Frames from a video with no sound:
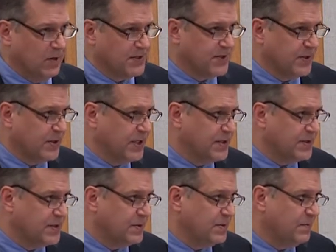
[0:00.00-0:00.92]
Council
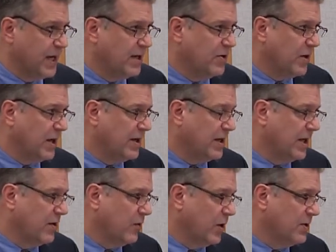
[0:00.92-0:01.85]
has made great
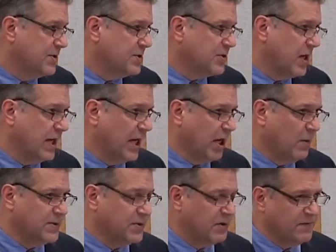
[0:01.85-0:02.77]
inroads in trying to
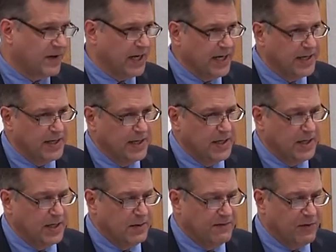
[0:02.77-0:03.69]
help certify
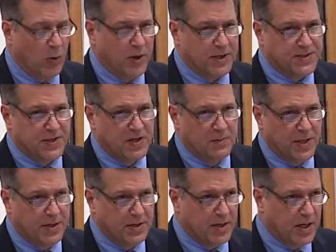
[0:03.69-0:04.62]
forests that have
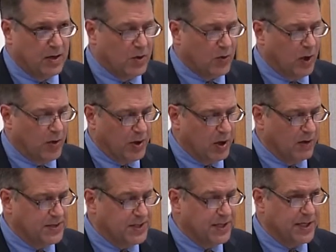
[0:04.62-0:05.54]
been you know, grown and
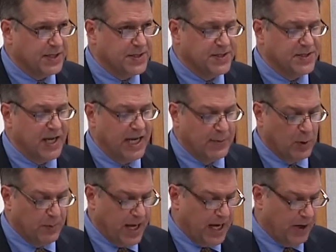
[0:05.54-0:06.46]
harvested in a
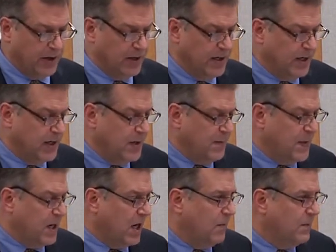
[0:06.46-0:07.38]
sustainable manner.
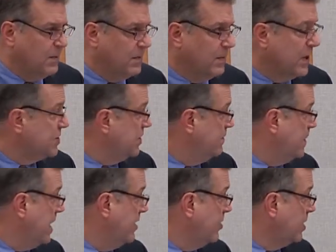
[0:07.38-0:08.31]
Um, much of
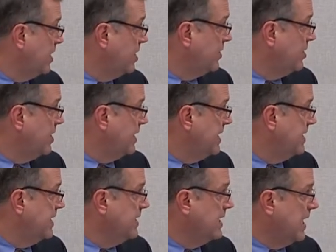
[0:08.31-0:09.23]
my early career in
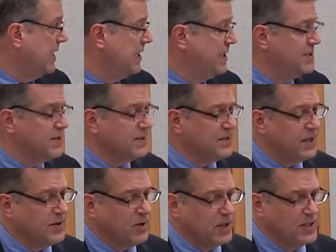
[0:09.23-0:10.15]
the 1990s
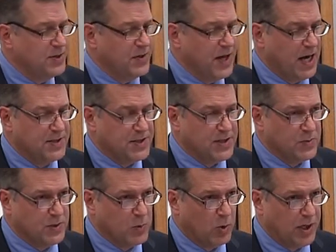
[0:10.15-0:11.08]
and early
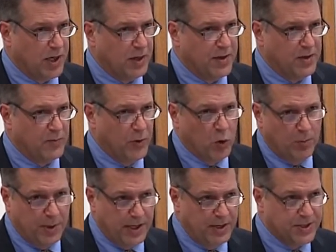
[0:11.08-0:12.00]
2000s was working in the
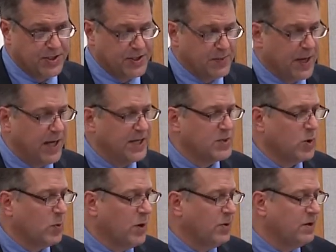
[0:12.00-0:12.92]
renewable energy space
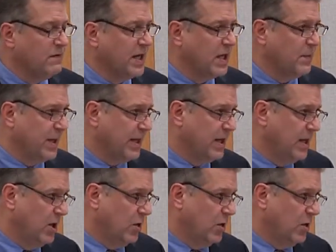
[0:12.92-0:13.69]
where we were developing